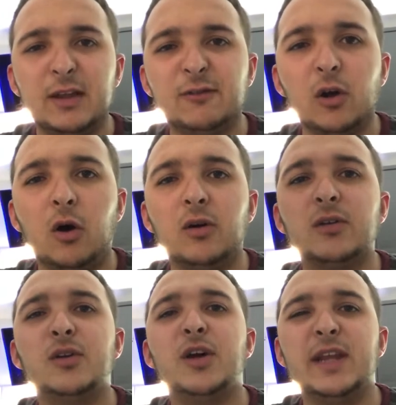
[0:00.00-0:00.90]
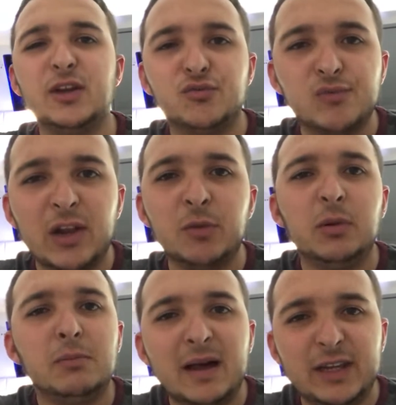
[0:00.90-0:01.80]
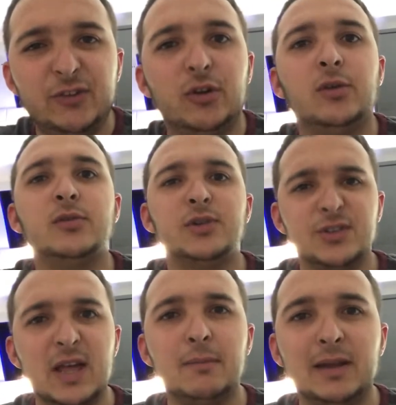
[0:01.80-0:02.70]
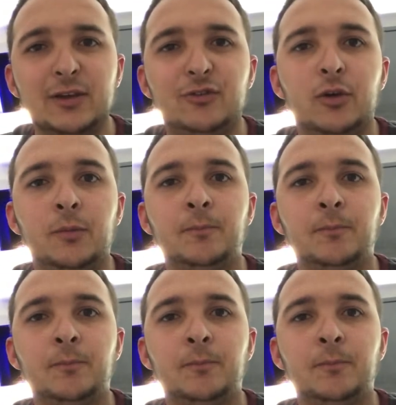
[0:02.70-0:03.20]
They've got an incredible manager as their manager.